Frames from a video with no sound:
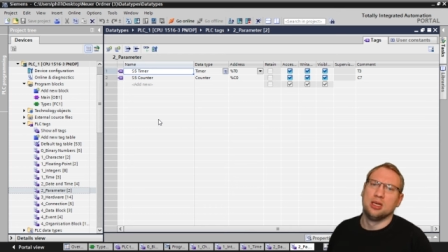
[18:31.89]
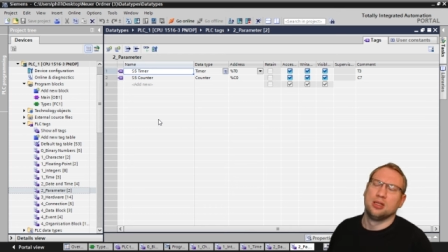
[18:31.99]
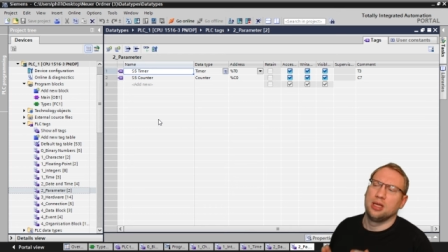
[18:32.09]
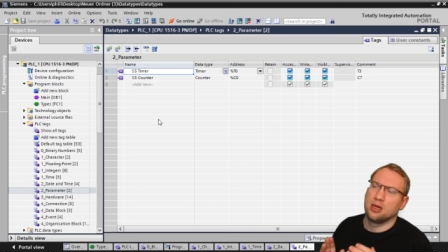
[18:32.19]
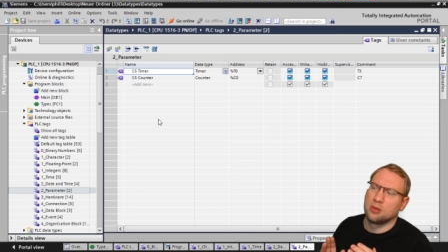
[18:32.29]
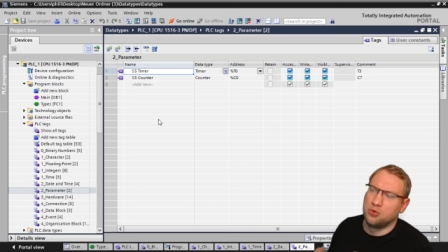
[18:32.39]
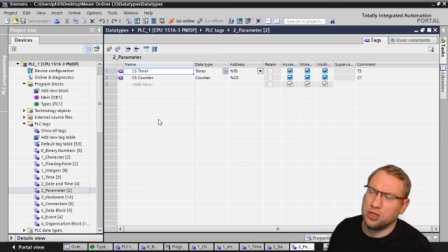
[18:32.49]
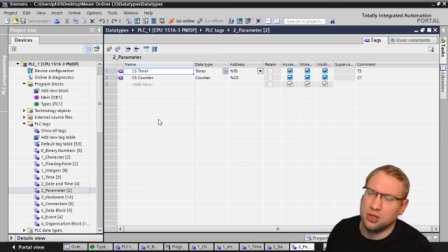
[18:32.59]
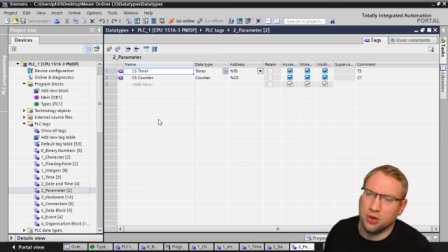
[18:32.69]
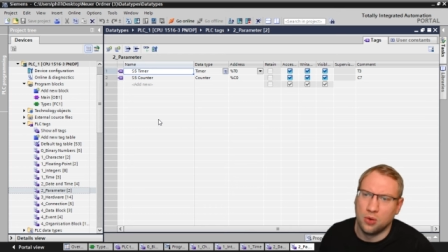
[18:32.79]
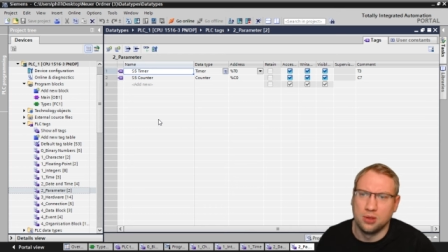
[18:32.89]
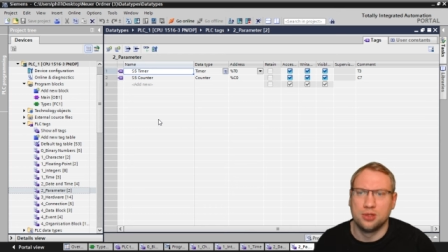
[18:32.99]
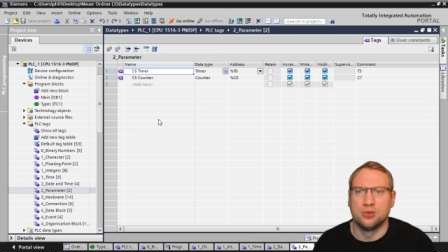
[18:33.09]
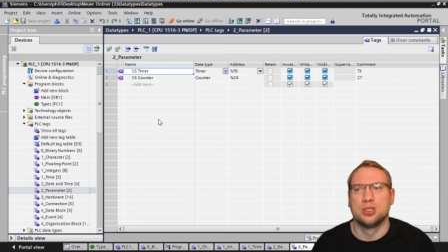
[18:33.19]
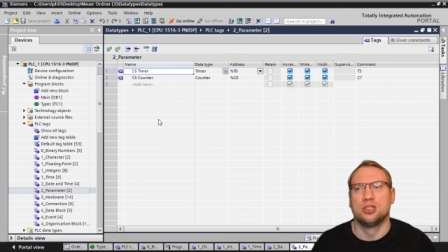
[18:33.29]
They are pretty old.
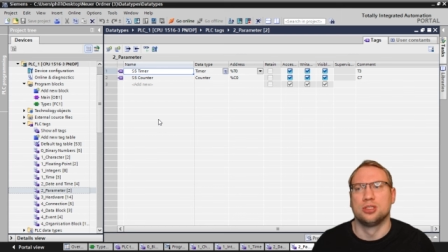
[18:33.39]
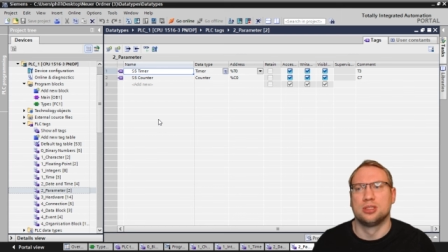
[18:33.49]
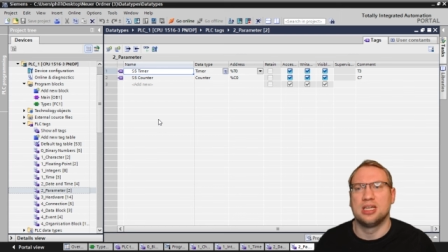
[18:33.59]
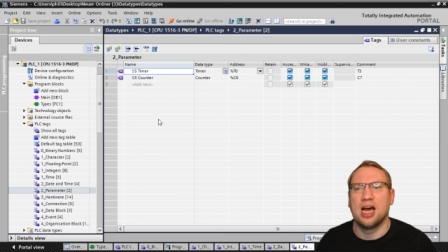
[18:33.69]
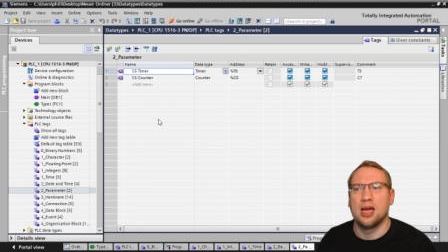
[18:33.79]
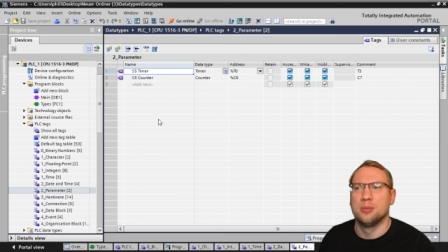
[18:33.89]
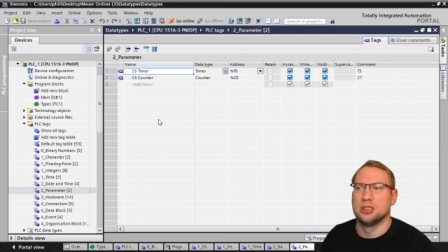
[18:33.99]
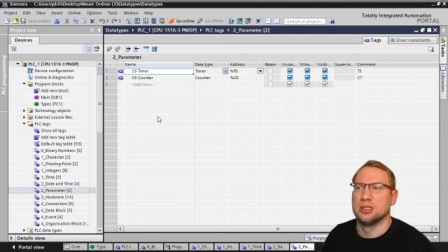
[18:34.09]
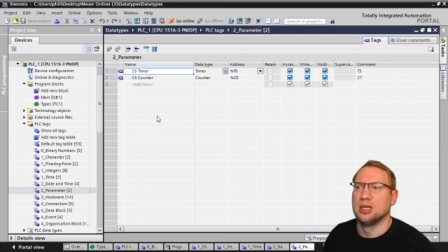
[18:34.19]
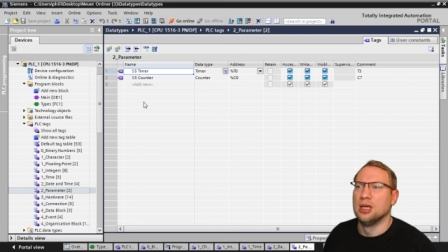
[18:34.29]
Those are just timers.